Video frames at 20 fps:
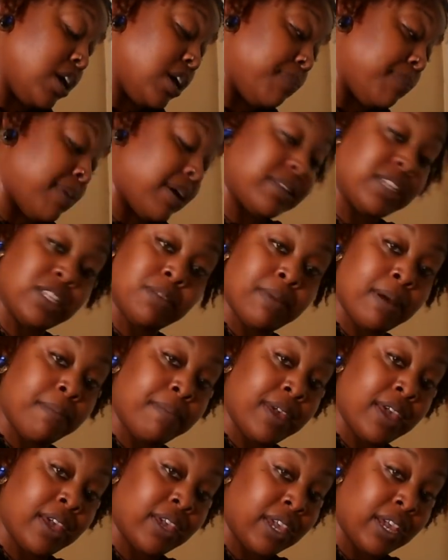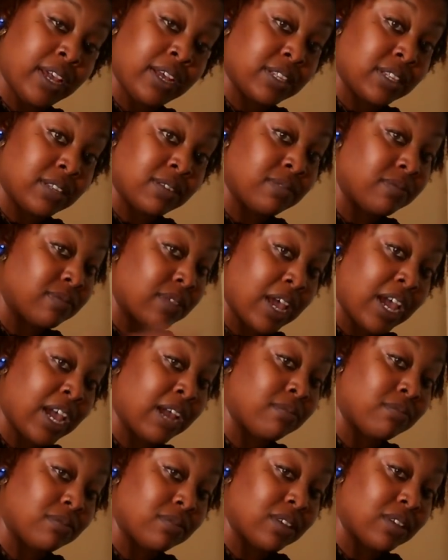My, my bad cancer.
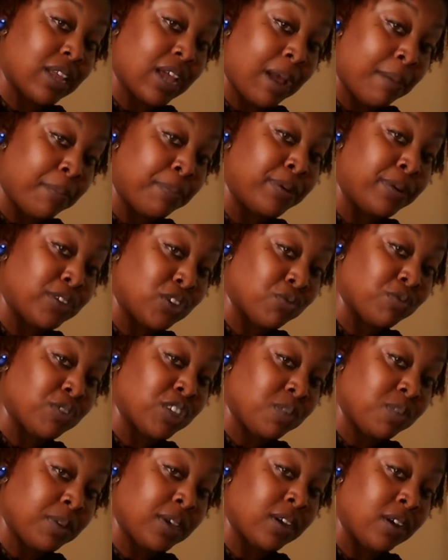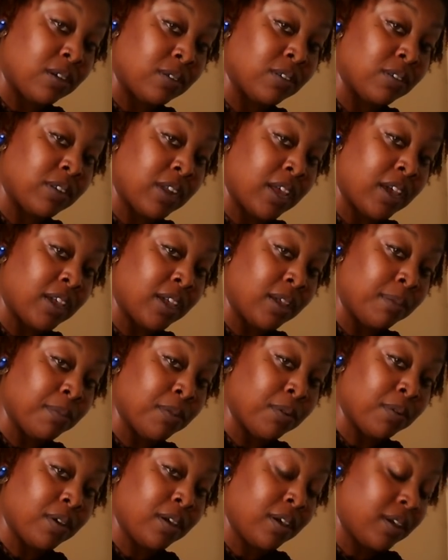I, am putting respect on your name,
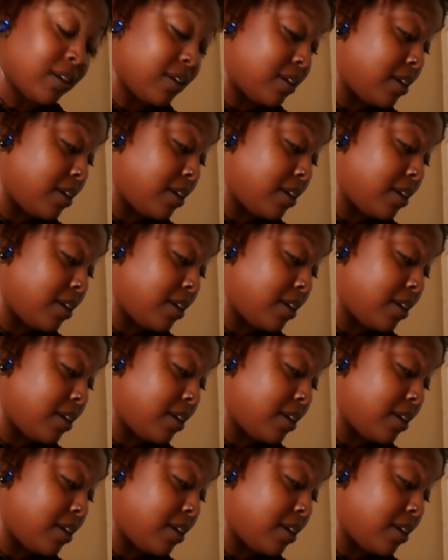okay?